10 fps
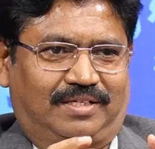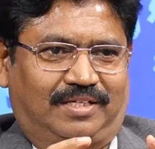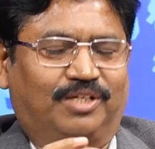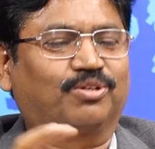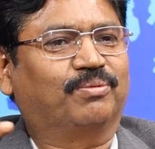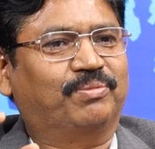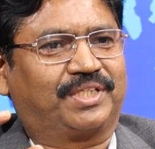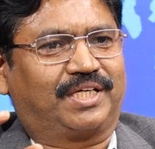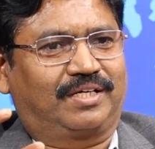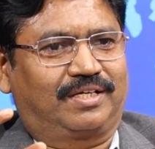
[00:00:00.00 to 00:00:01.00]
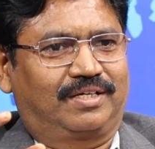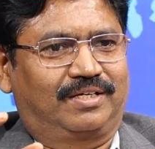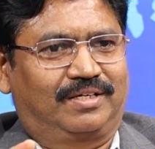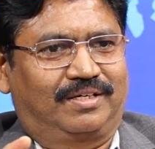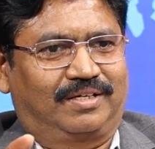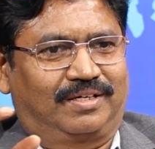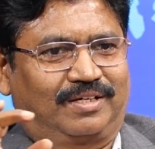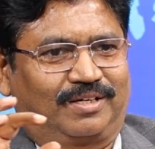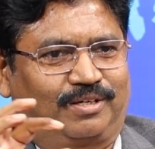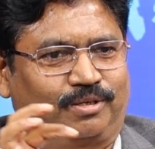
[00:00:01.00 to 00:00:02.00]
And to the machine
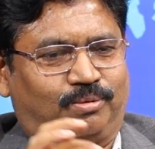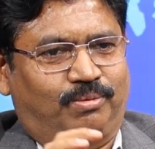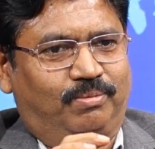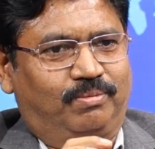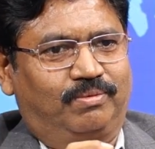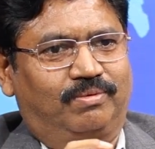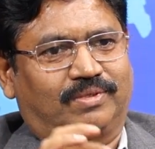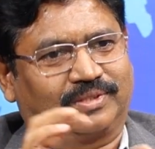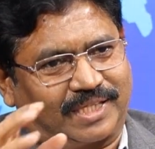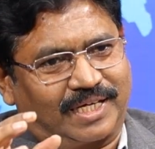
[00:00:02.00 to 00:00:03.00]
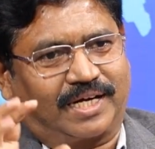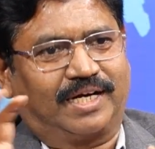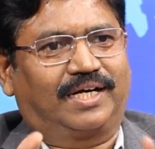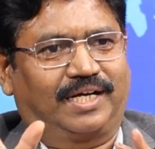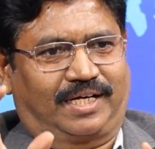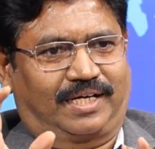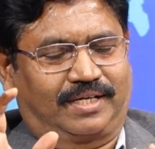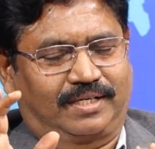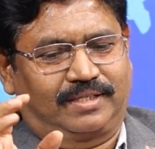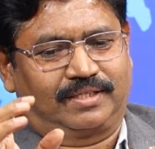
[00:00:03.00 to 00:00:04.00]
to think and learn.
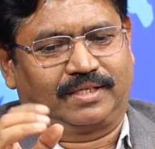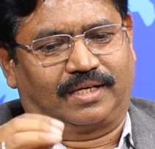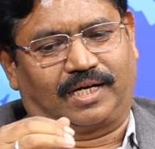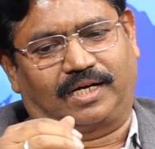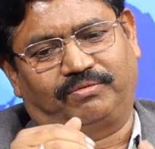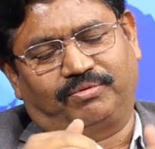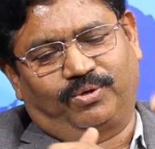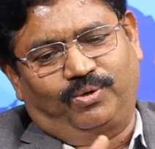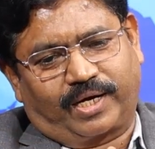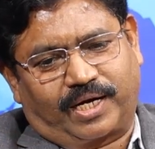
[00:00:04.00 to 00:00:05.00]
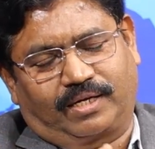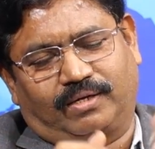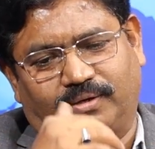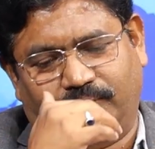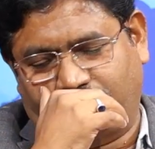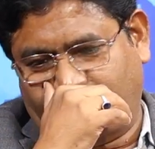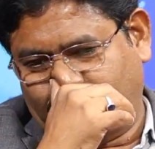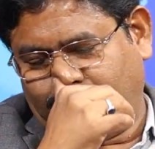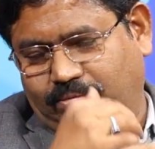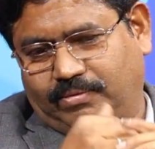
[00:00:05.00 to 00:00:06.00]
And if you look at in
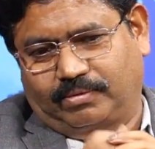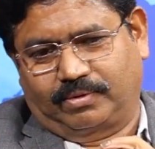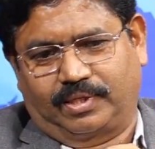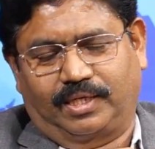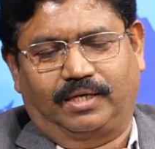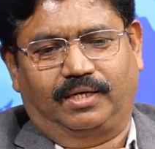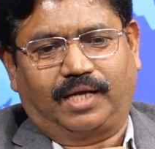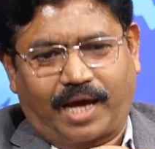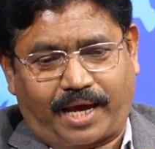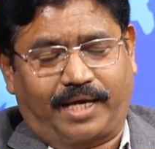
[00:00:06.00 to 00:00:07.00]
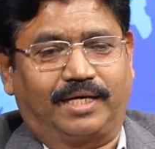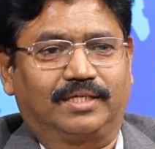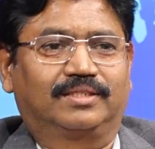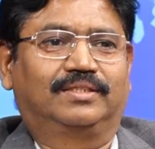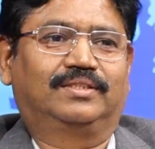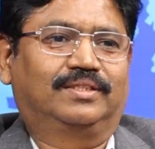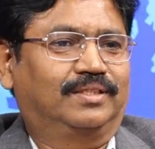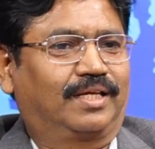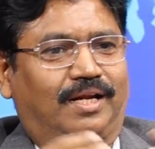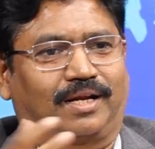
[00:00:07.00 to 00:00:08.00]
AI,
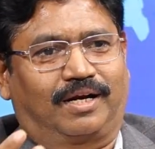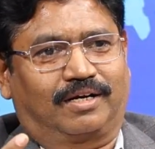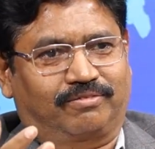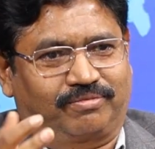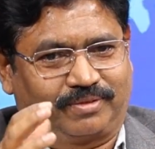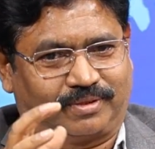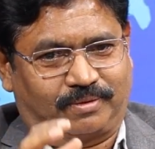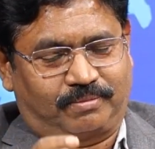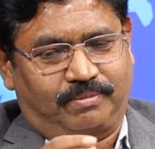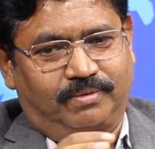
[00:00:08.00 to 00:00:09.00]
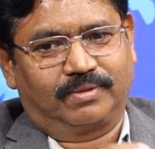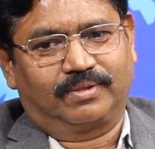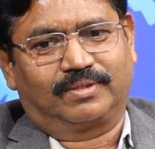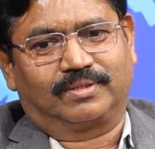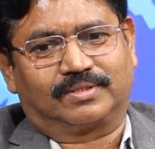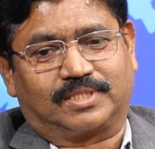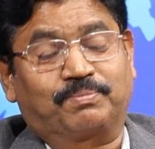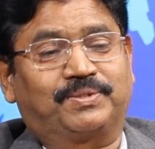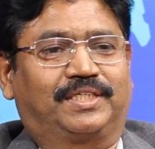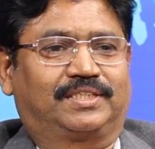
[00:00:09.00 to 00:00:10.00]
there are a lot of
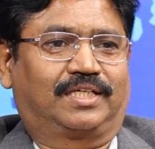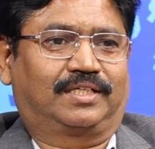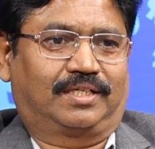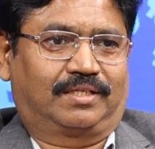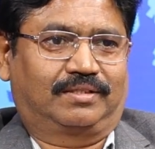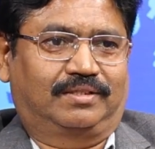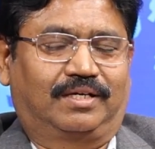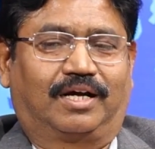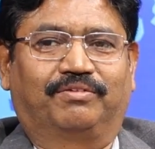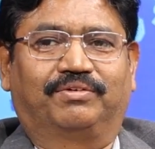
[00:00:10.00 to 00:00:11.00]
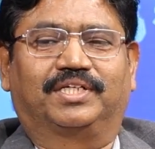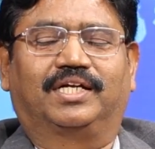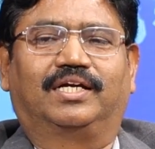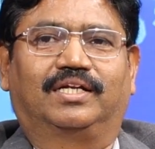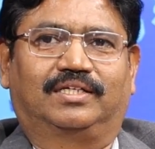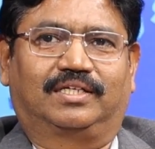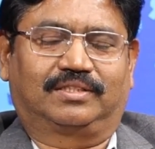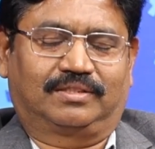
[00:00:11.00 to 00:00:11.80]
subsets are there in artificial intelligence.